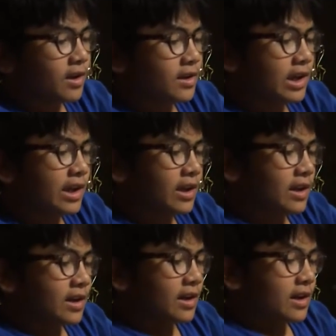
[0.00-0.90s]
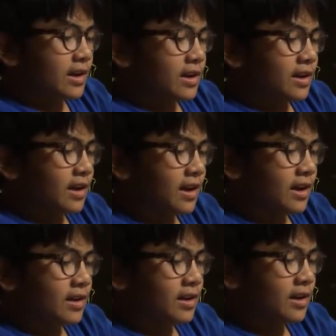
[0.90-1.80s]
See,
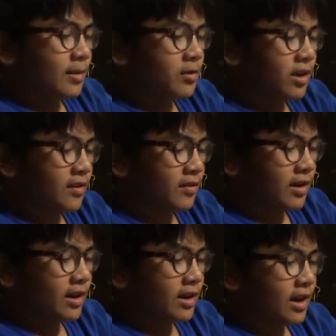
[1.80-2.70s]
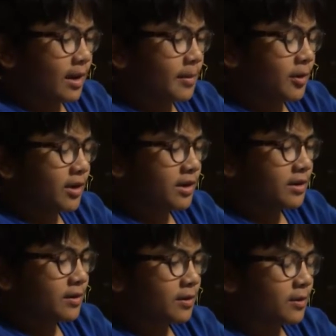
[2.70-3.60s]
since I'm transferring, I'm going
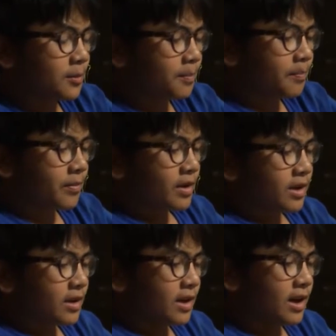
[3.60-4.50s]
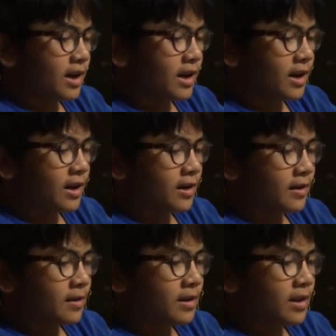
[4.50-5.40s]
to,
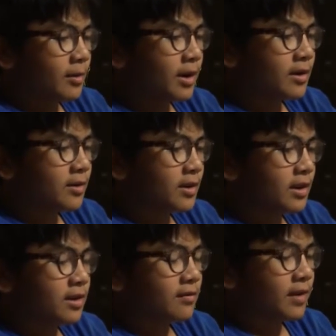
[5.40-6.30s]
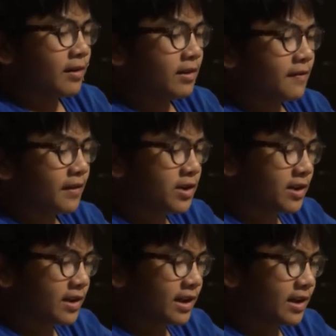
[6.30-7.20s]
since I want to do this very
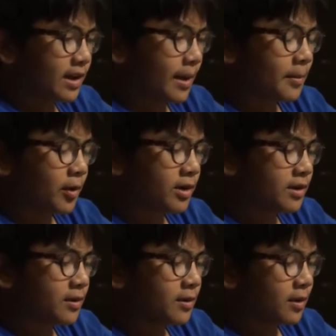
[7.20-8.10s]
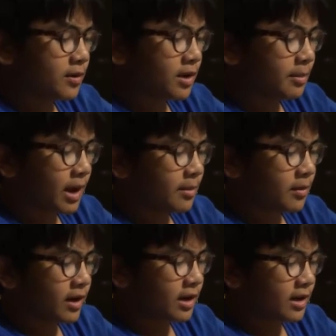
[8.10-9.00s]
efficiently, I'm going to go to the bottom
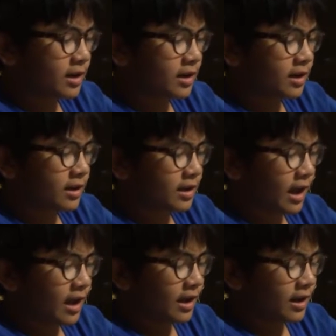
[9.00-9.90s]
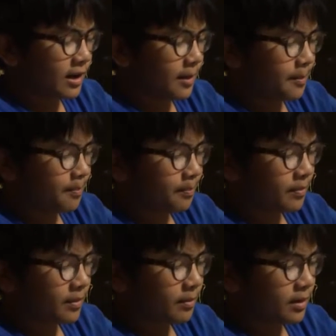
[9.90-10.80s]
right and click that
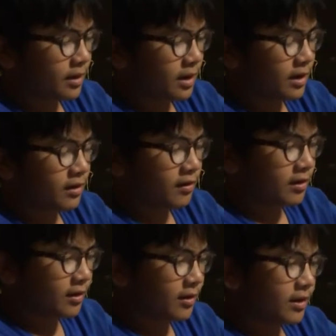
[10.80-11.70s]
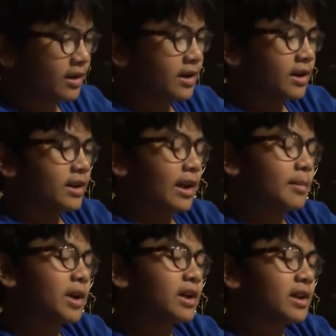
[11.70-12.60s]
circle. Then I'm going to